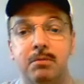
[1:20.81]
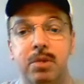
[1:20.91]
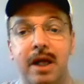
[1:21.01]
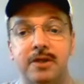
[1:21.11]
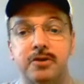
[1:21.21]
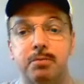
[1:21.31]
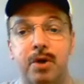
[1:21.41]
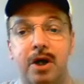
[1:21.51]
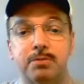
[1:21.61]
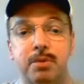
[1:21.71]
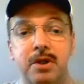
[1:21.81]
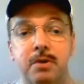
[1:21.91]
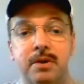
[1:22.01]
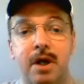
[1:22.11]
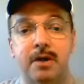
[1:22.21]
Plans to prosper
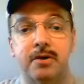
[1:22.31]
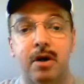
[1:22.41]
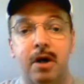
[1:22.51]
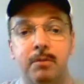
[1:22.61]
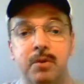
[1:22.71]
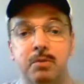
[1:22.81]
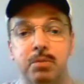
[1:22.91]
you and not to harm you.